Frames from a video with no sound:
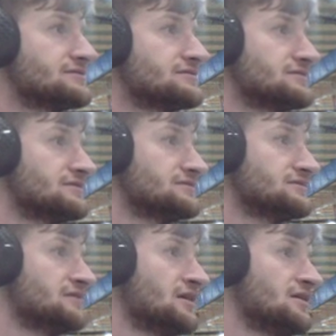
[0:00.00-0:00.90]
play is an
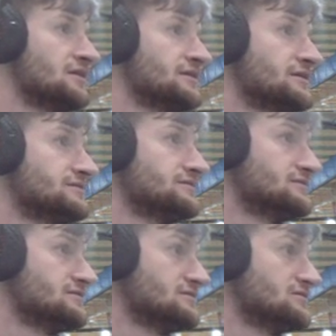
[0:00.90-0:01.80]
advantage, so
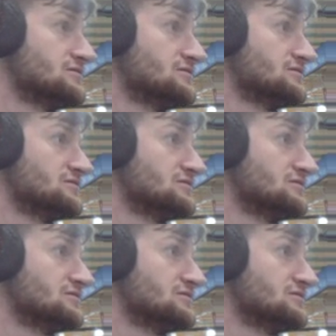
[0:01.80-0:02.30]
I think that was good.